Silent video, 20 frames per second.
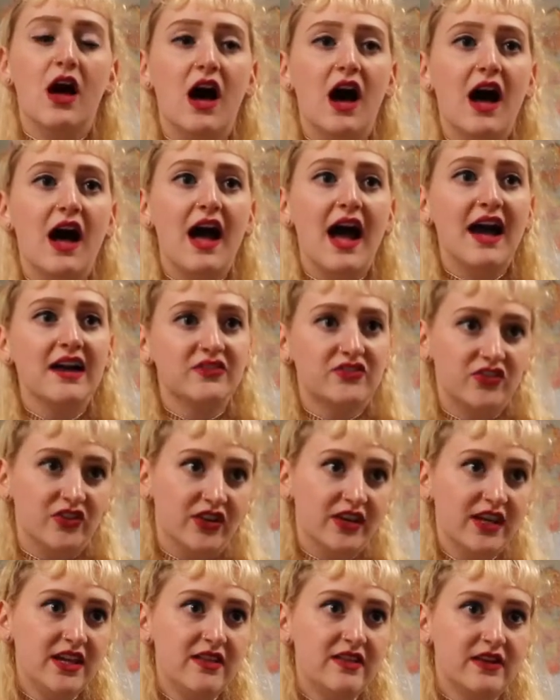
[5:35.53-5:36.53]

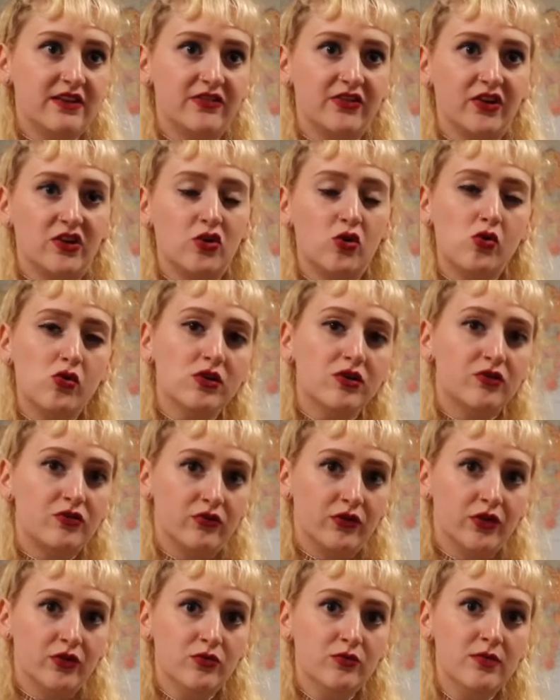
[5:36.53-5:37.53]
Actually, there's a
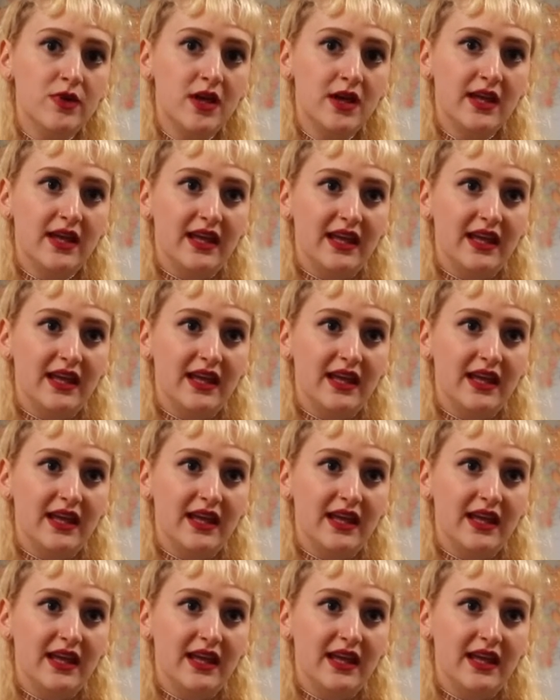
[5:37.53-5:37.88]
courtroom